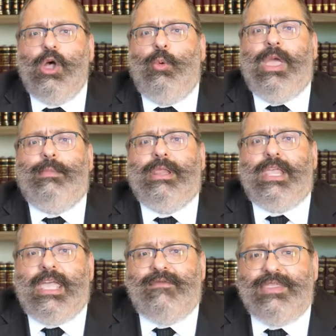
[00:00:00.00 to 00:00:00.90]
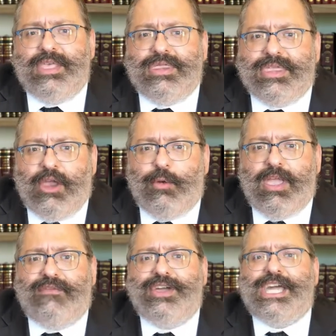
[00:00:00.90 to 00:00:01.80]
we believe in the theory
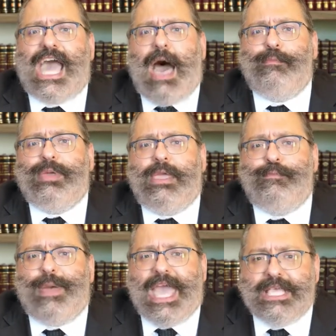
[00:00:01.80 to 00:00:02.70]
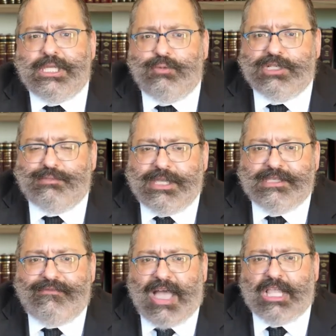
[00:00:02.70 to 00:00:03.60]
of copy paste, which means
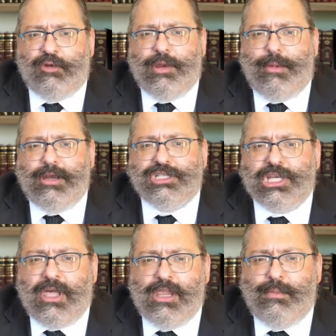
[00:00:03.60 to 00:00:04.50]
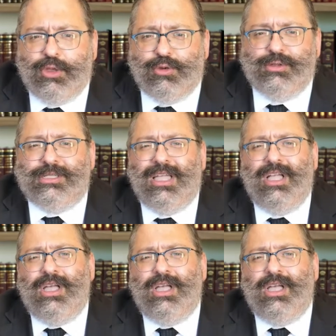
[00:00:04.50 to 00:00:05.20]
the fact that the Rebbeinu Shalom used